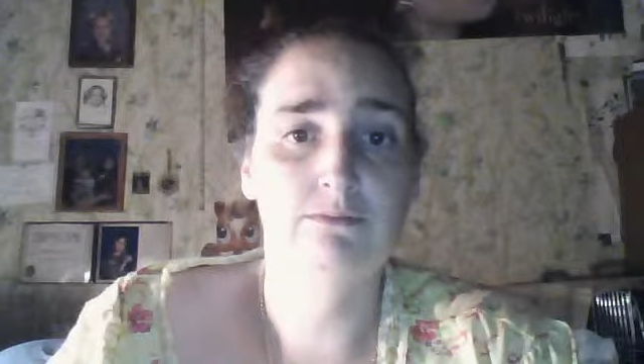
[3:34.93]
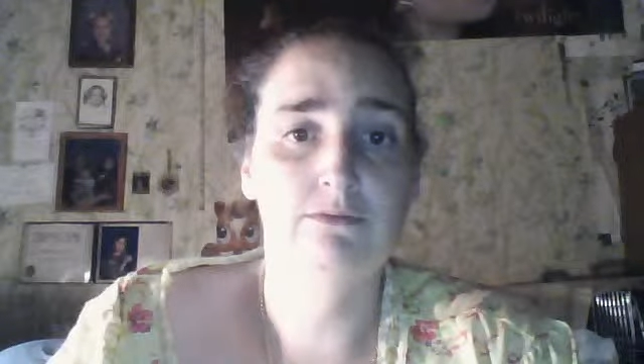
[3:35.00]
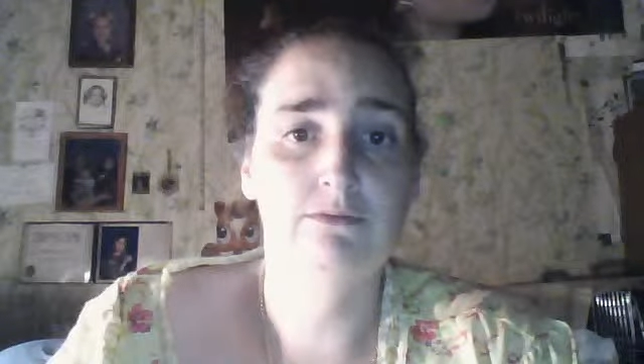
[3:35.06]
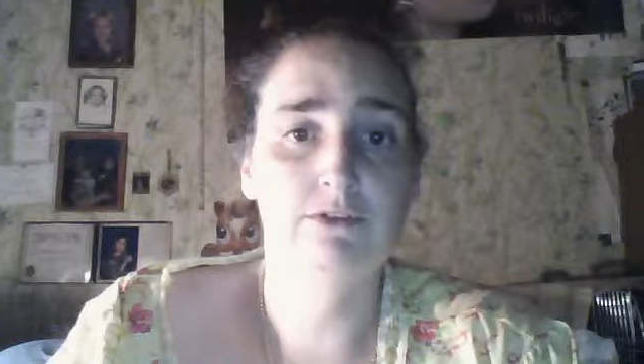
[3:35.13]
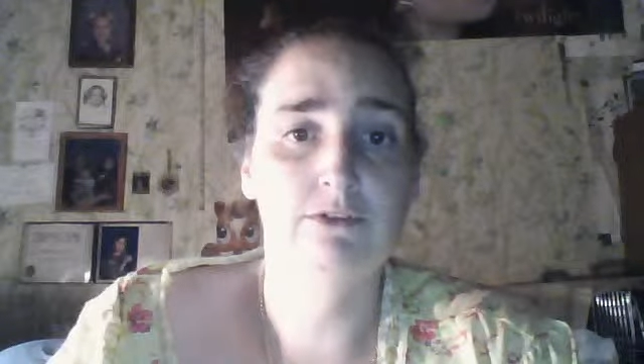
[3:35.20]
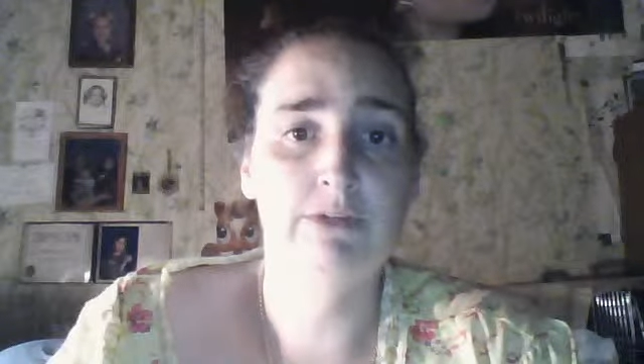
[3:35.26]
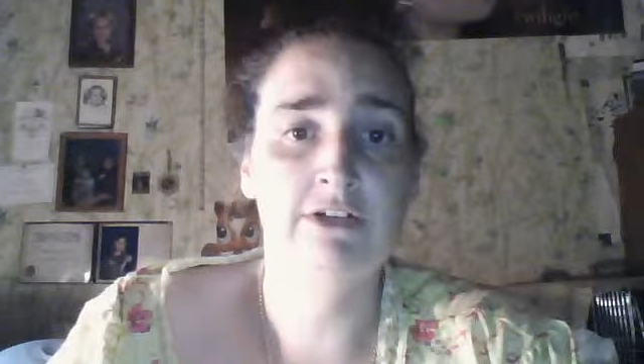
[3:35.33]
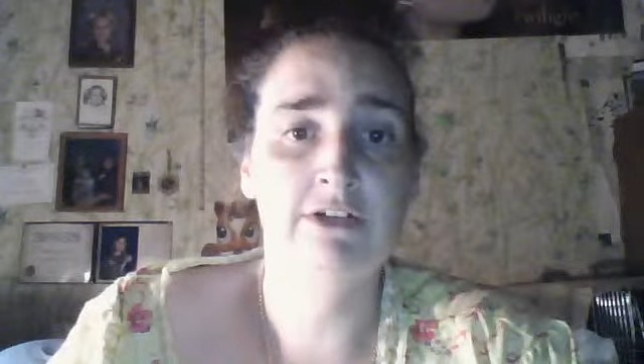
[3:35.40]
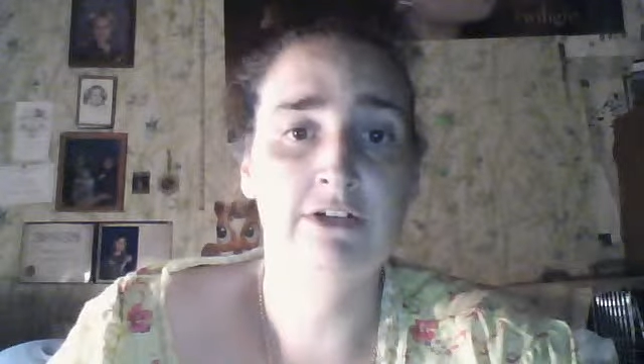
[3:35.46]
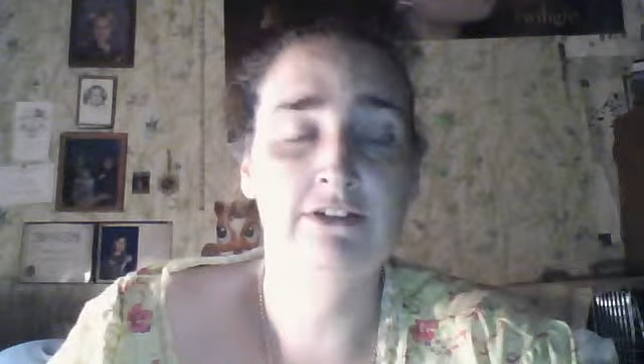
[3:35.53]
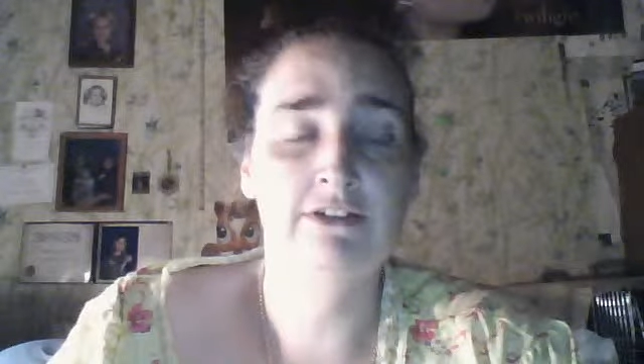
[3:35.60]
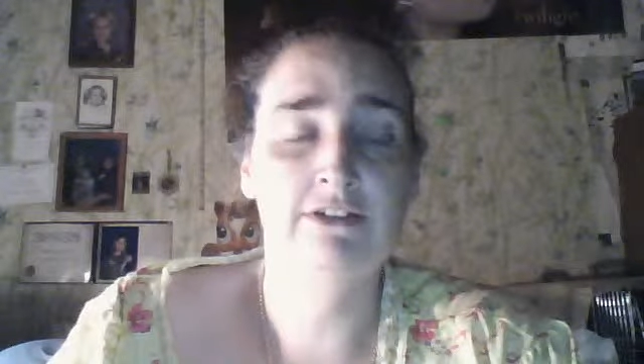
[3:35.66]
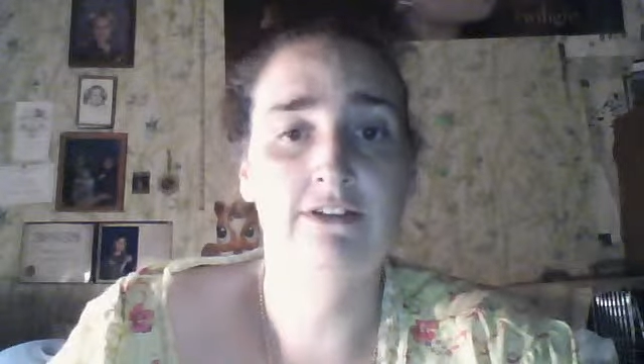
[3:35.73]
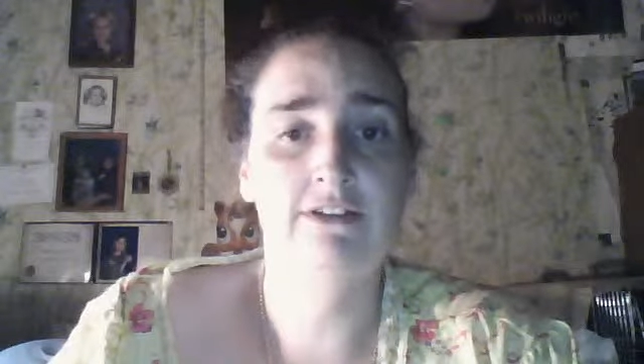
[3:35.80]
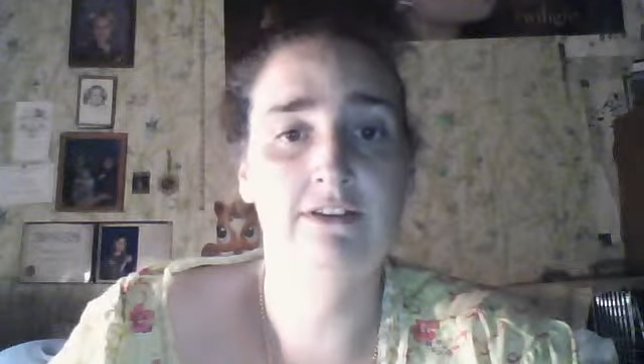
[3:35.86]

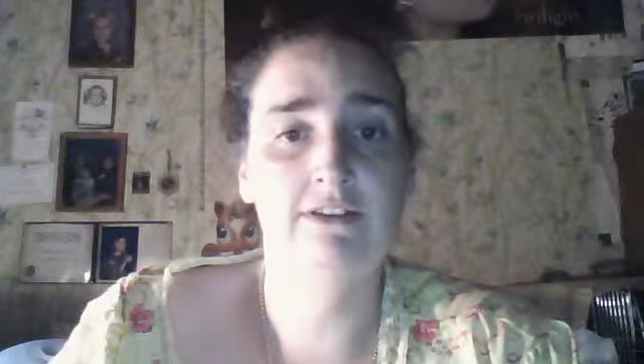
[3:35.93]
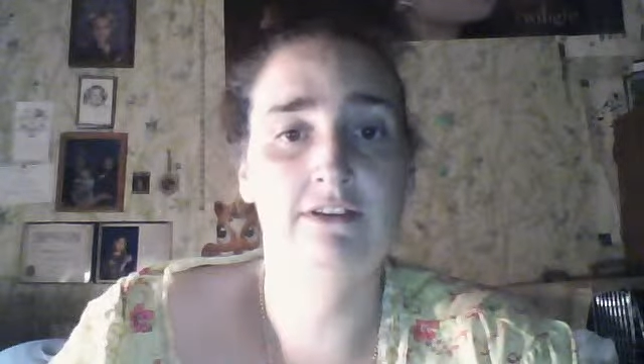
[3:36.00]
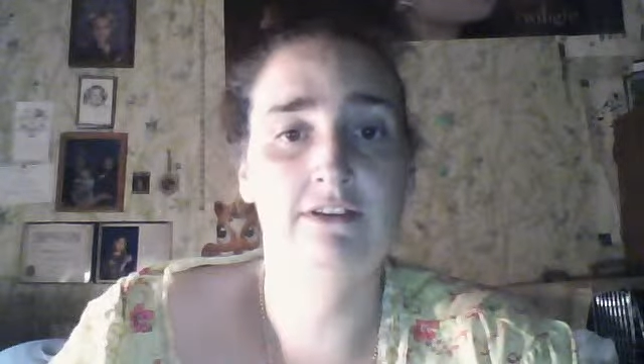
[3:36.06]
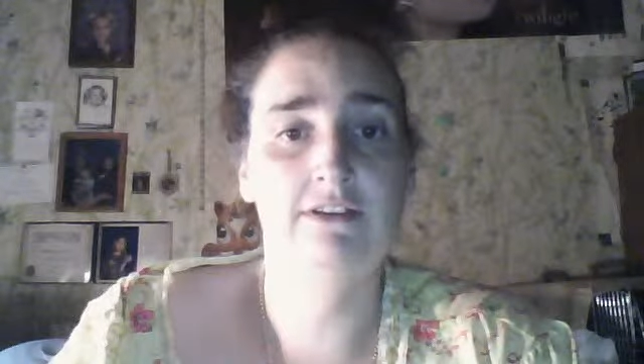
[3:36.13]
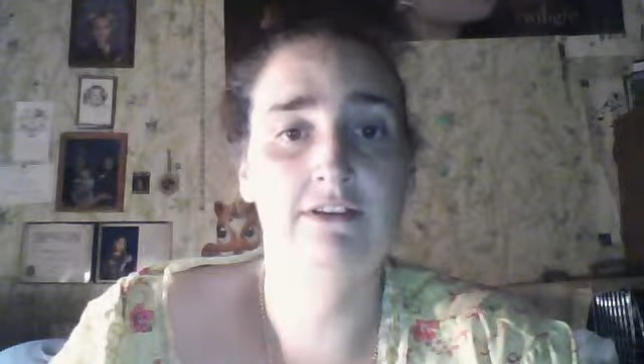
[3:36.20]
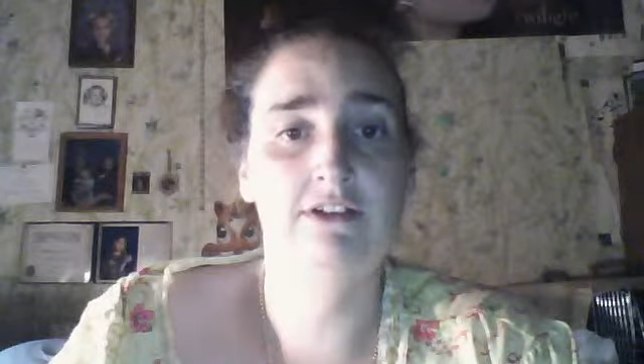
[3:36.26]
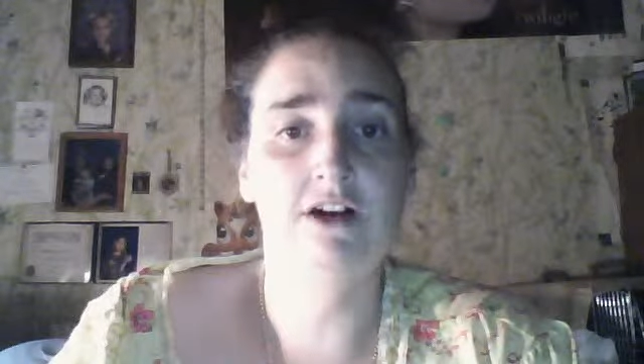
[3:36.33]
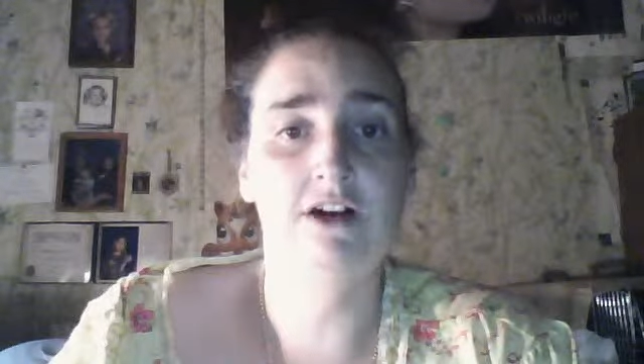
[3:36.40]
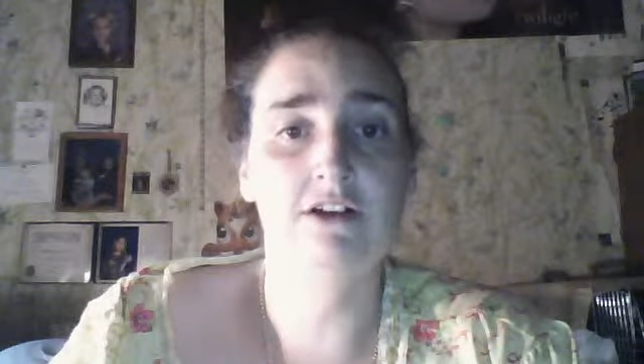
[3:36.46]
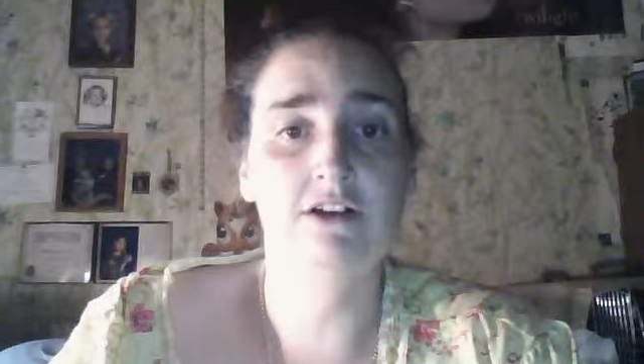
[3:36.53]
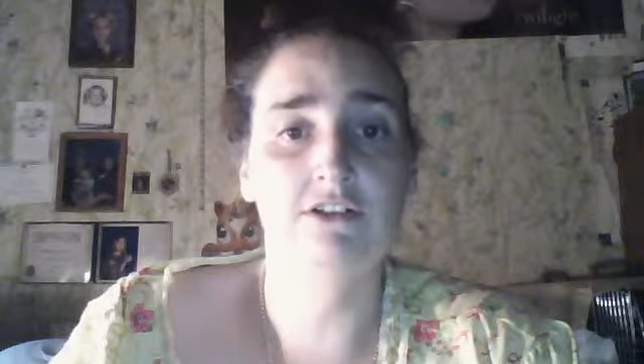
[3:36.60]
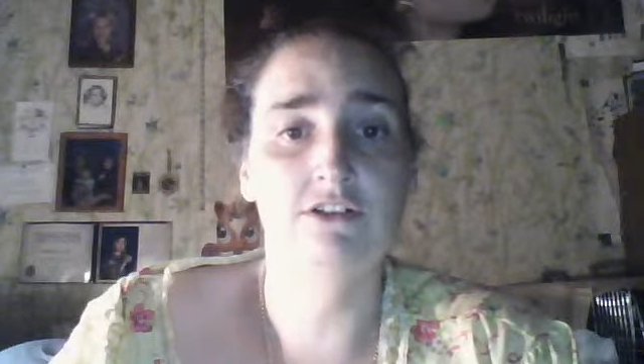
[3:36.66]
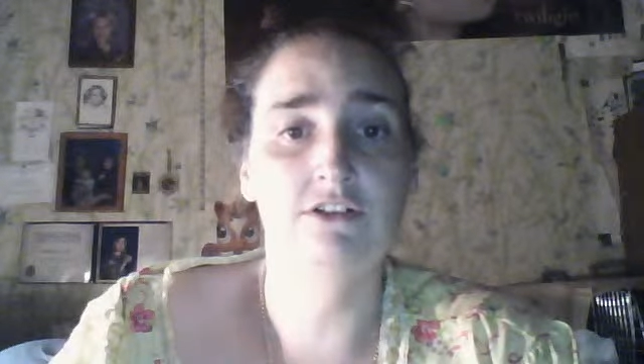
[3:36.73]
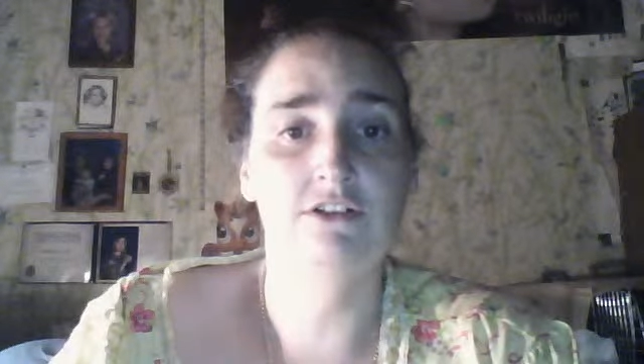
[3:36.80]
apparently the the doctor,